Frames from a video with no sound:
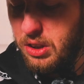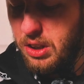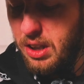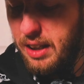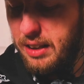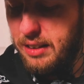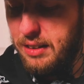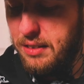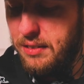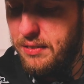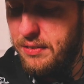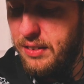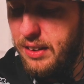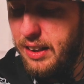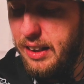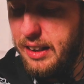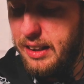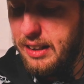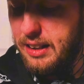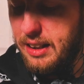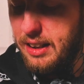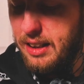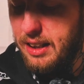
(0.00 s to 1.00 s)
kind of
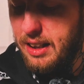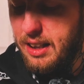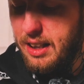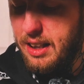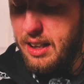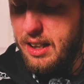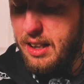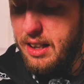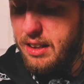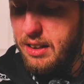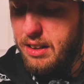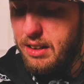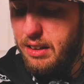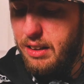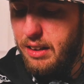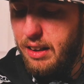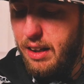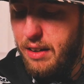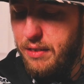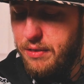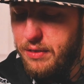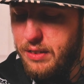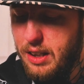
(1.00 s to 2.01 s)
like
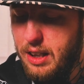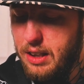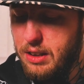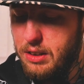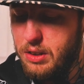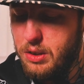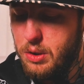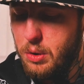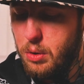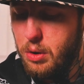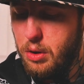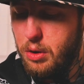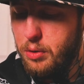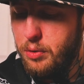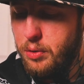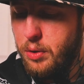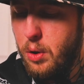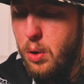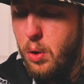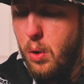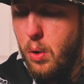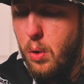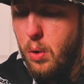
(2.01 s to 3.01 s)
left a sort of
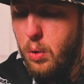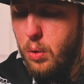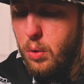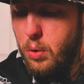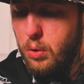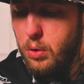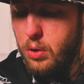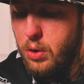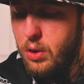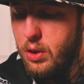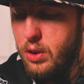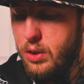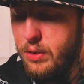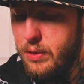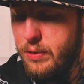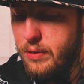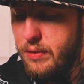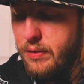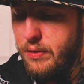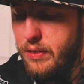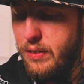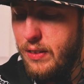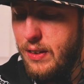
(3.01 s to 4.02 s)
hole,
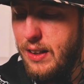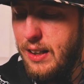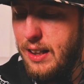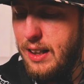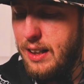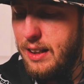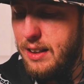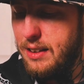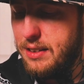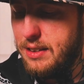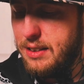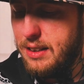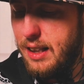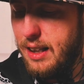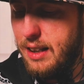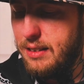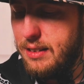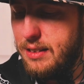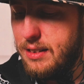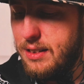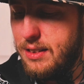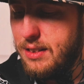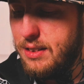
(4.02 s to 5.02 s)
in a
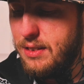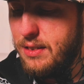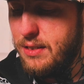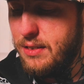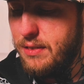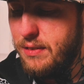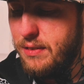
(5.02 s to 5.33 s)
sense.